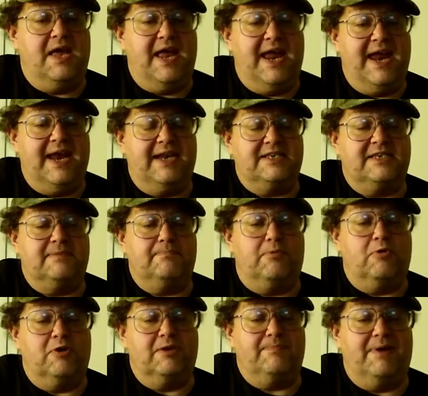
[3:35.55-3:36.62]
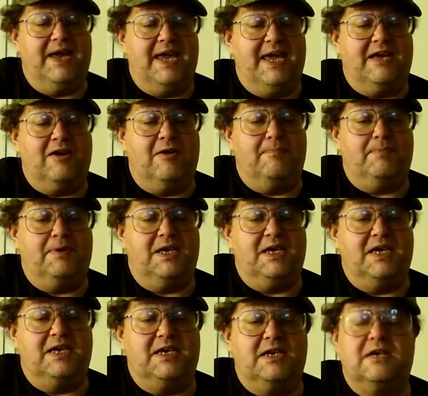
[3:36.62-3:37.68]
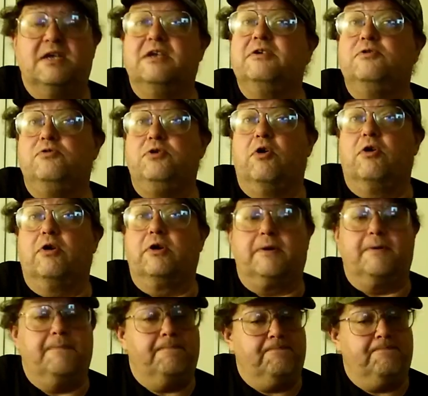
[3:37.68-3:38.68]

and it's imported by a company in New York.